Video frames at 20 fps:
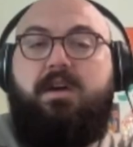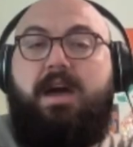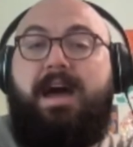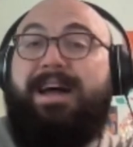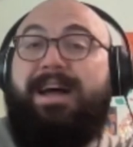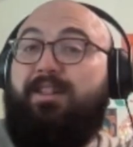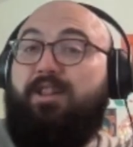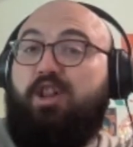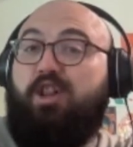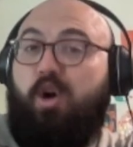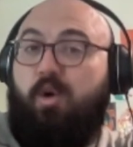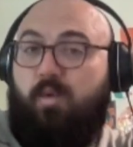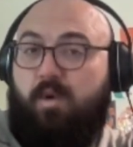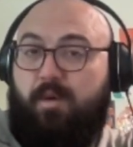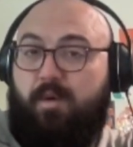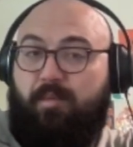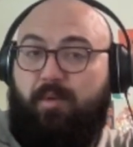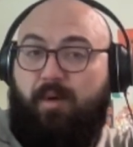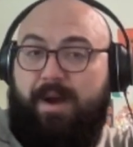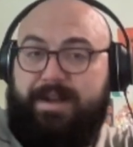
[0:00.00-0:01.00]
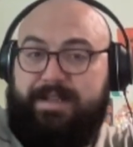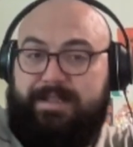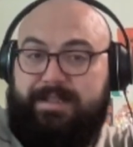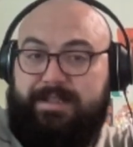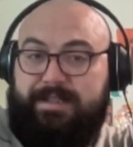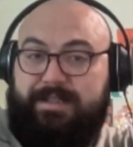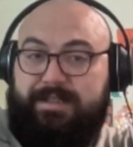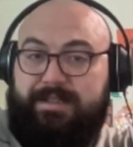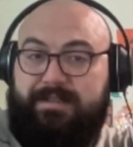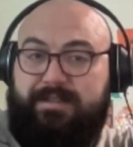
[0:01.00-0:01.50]
At lower
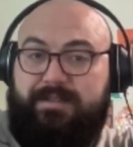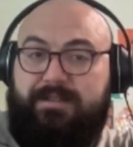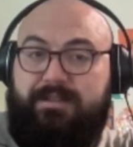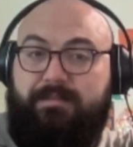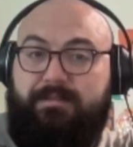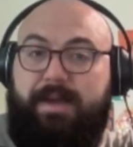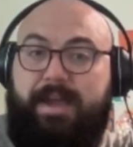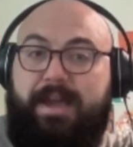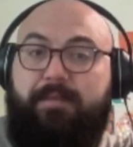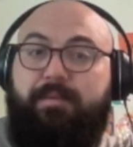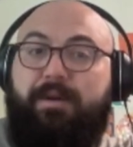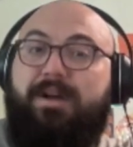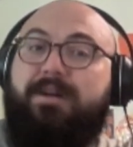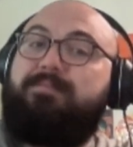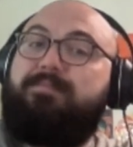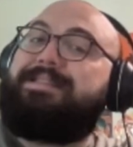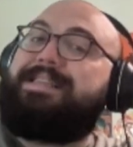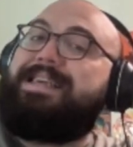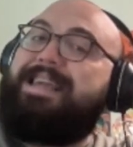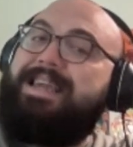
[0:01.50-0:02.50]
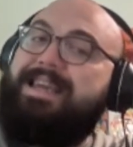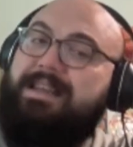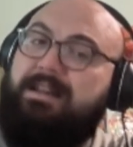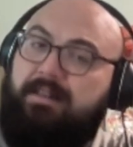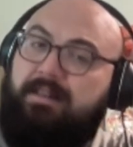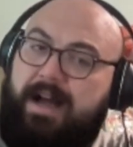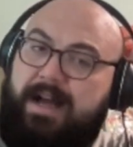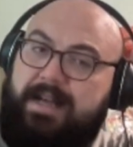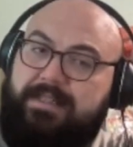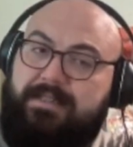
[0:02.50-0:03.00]
prices, demand becomes
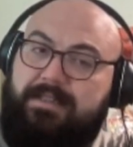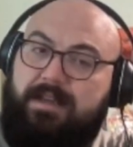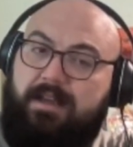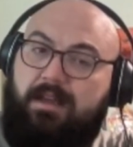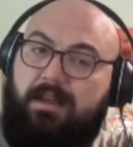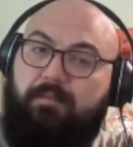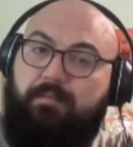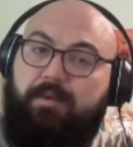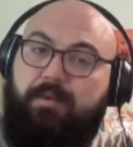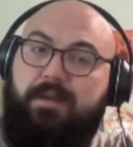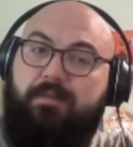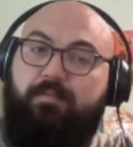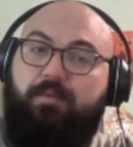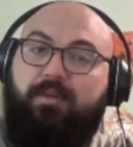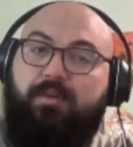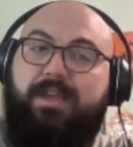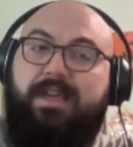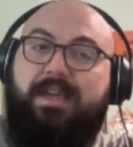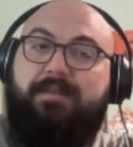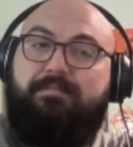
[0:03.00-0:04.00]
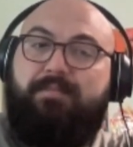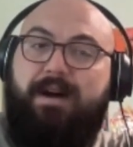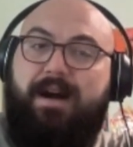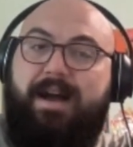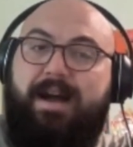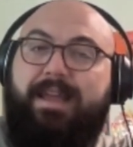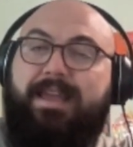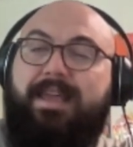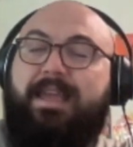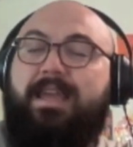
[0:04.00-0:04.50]
inelastic. People keep
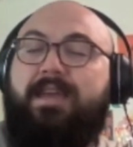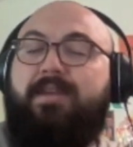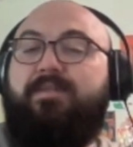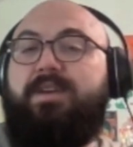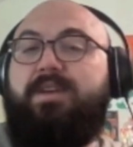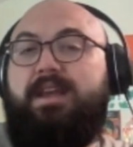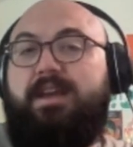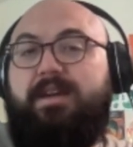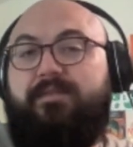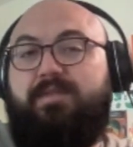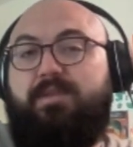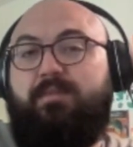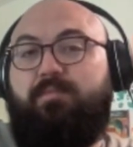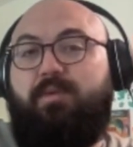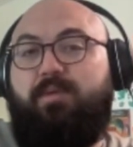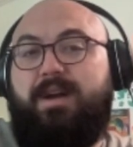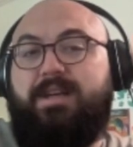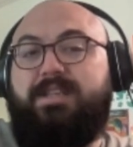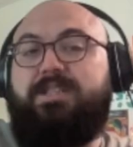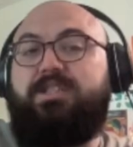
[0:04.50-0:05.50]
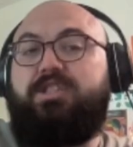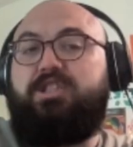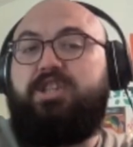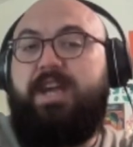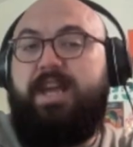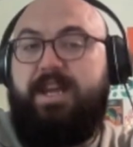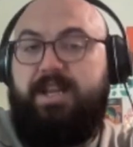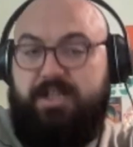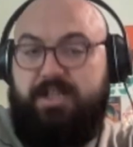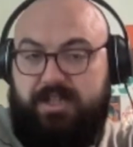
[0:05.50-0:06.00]
buying even if the price
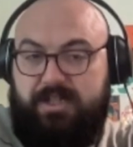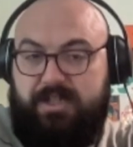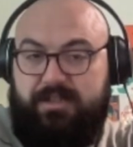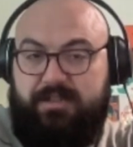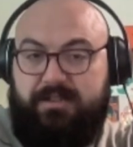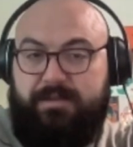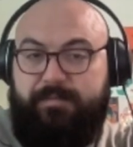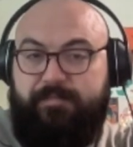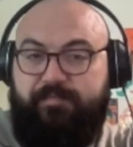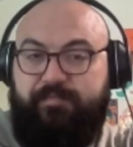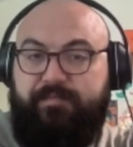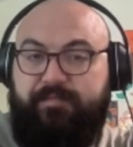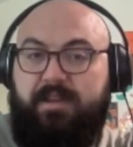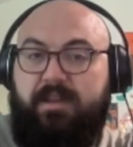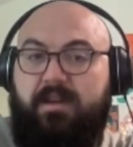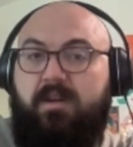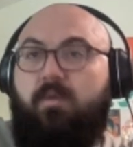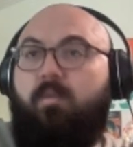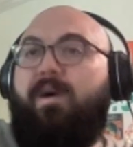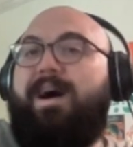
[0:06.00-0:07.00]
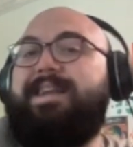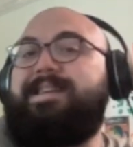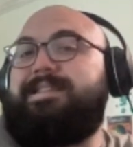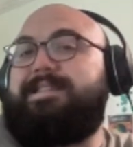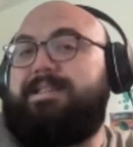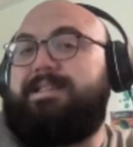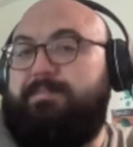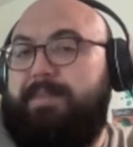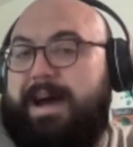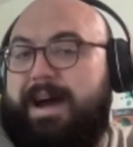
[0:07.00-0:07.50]
changes. Why does
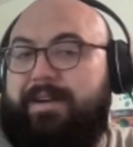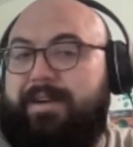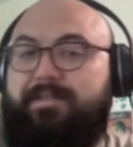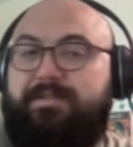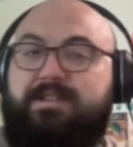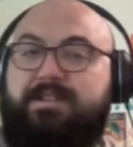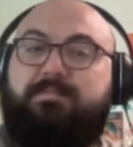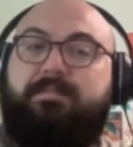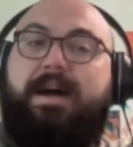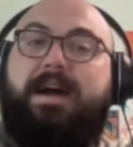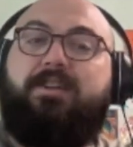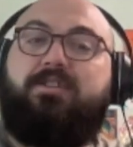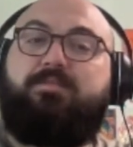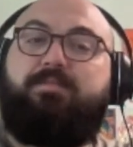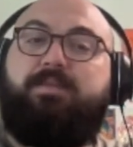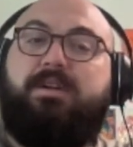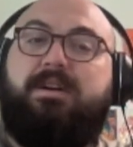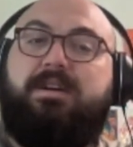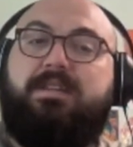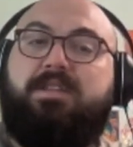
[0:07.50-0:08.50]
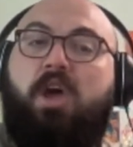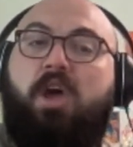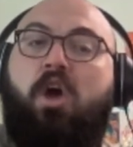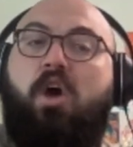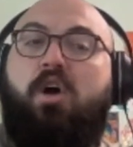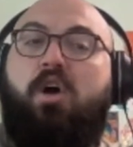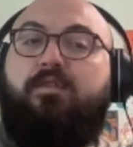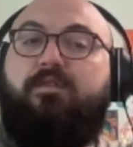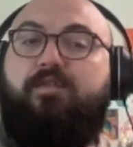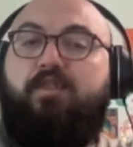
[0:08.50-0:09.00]
this matter? This matters because
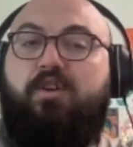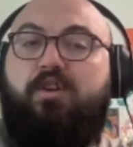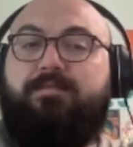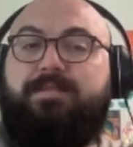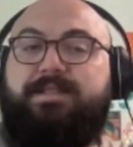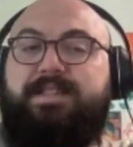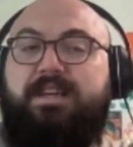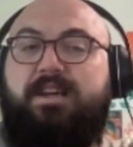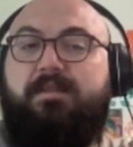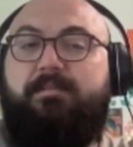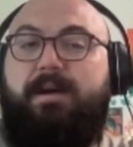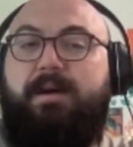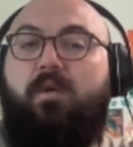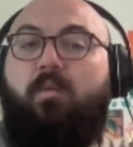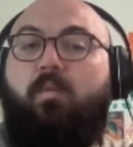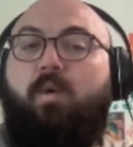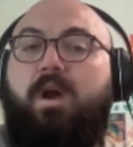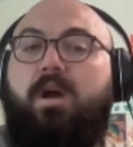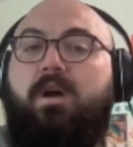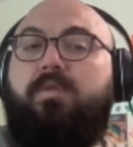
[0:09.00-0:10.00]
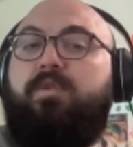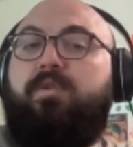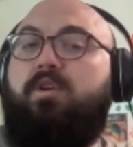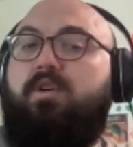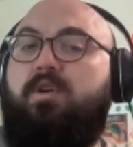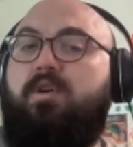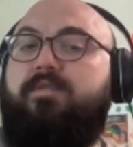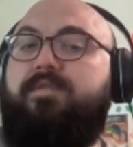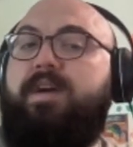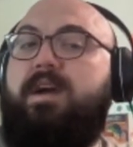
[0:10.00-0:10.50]
firms think about where on the
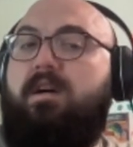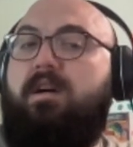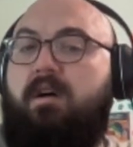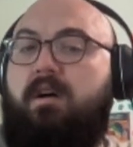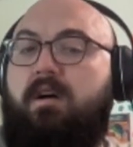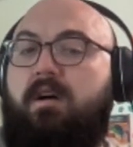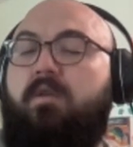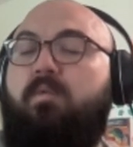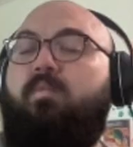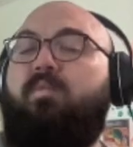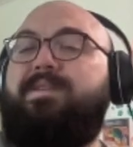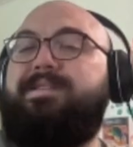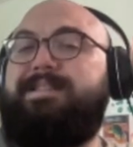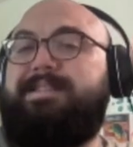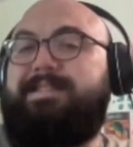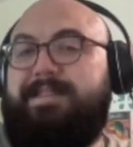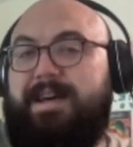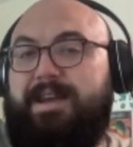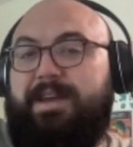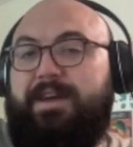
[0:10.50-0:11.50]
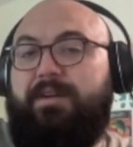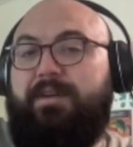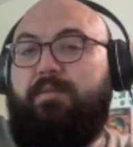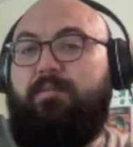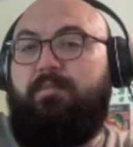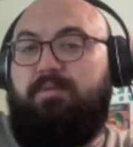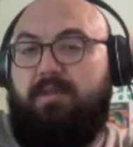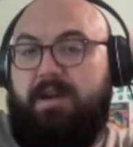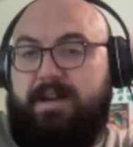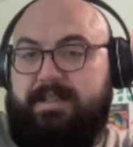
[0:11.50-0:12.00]
curve they are when setting
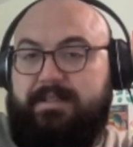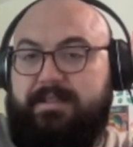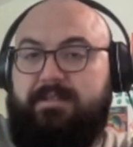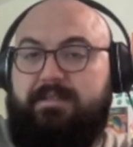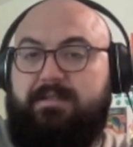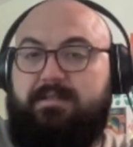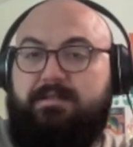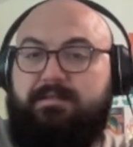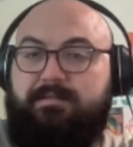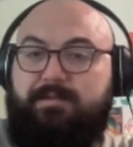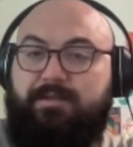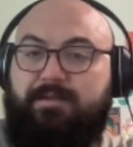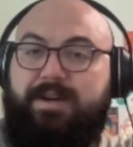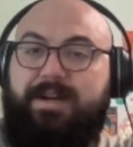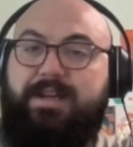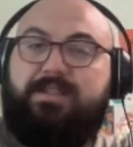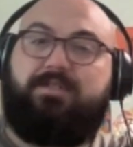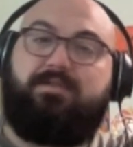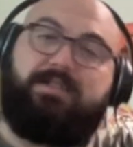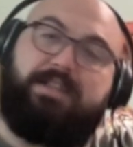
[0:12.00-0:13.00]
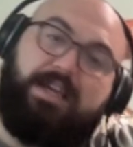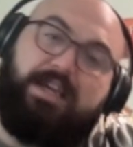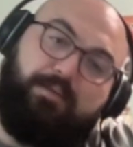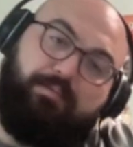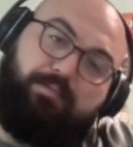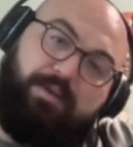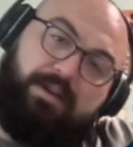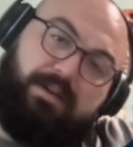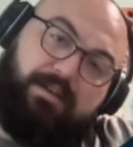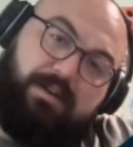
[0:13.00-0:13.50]
prices. Okay, so take a
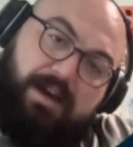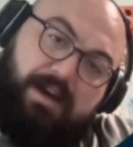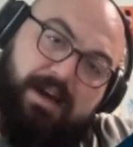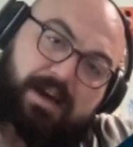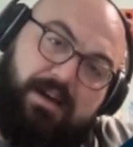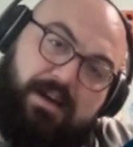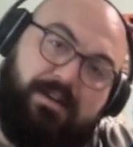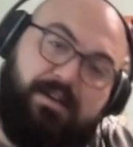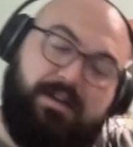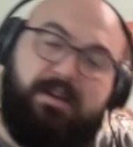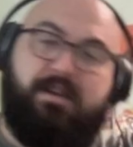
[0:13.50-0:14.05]
peek at